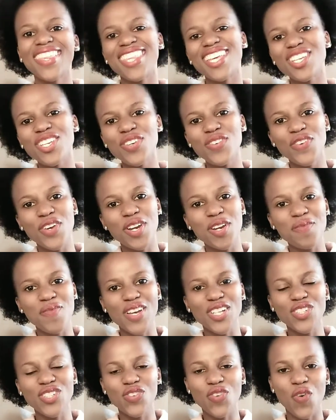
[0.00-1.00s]
thank you very
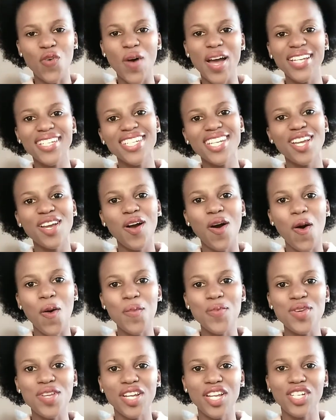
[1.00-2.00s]
much for watching.
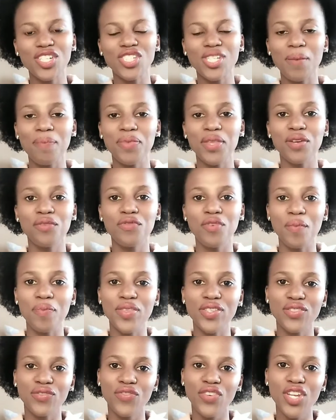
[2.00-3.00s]
Hope you learned something from
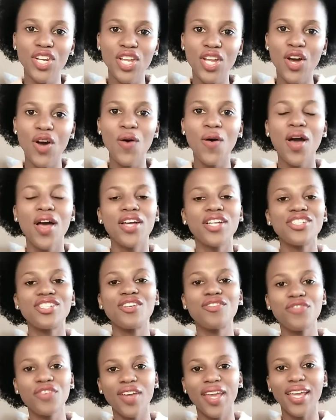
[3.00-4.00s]
this video.
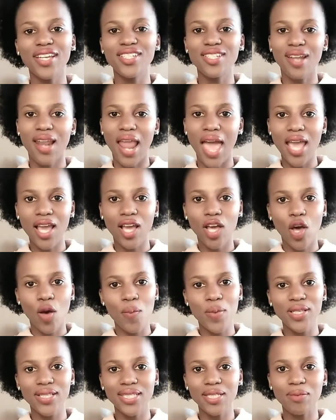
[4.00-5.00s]
Don't forget to like,
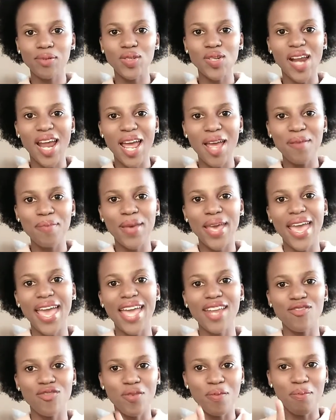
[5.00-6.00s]
comment, subscribe,
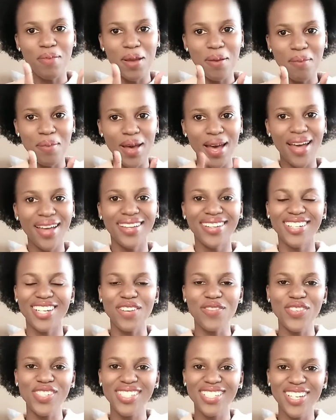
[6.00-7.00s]
and remember,
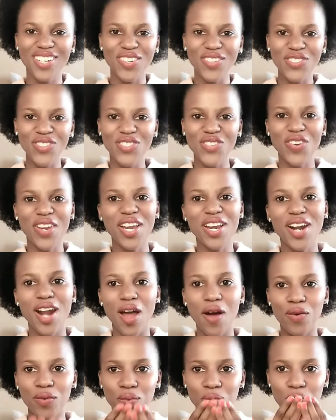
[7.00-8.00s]
never say no to a
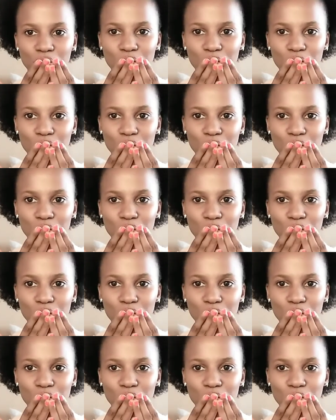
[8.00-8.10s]
crown.